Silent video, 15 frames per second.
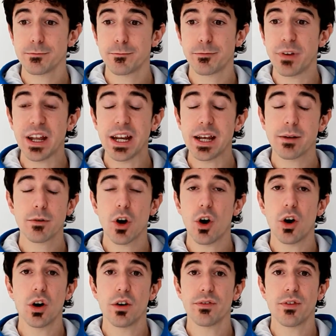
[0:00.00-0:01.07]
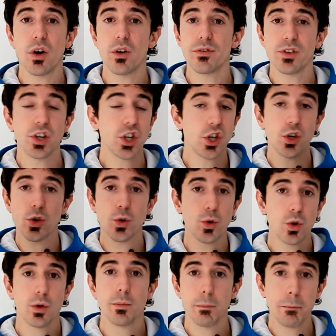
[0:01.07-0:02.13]
feeding off of a new
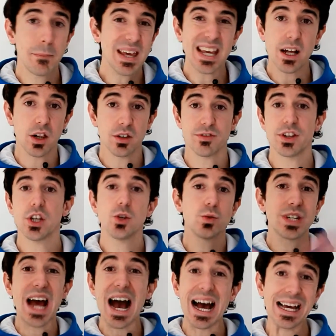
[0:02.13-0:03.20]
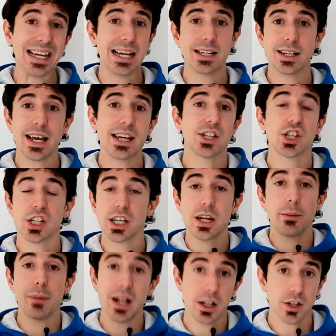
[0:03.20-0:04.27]
meal, of a new diet,
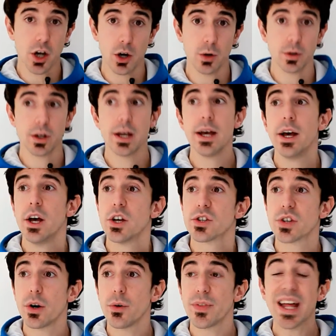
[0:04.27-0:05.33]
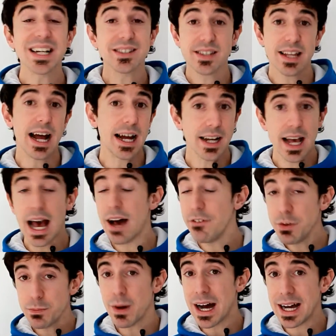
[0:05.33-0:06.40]
HTML code. So that's that. Have
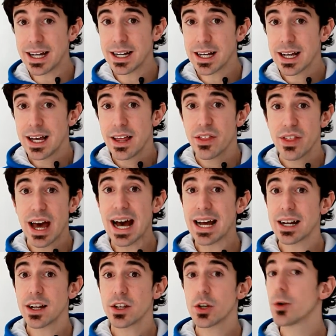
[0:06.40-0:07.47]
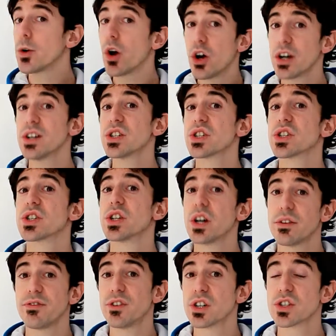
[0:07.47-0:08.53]
in mind that you're gonna
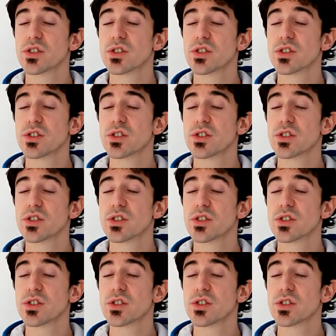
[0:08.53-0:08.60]
suffer